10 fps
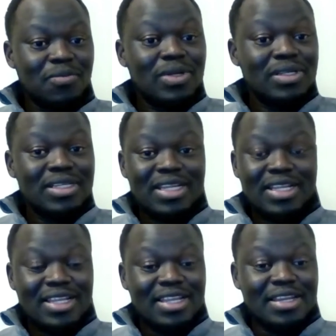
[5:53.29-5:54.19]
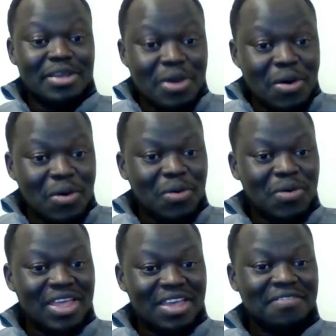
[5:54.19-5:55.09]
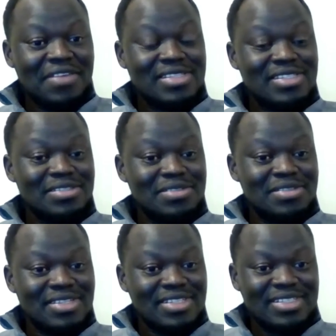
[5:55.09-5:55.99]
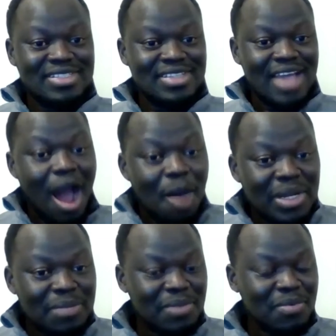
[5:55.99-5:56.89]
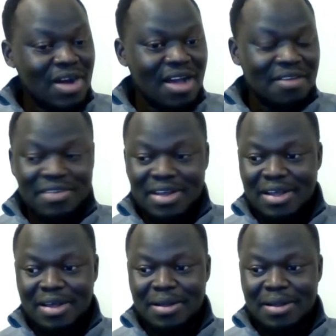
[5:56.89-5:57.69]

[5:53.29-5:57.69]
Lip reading: will know if it's how many people have a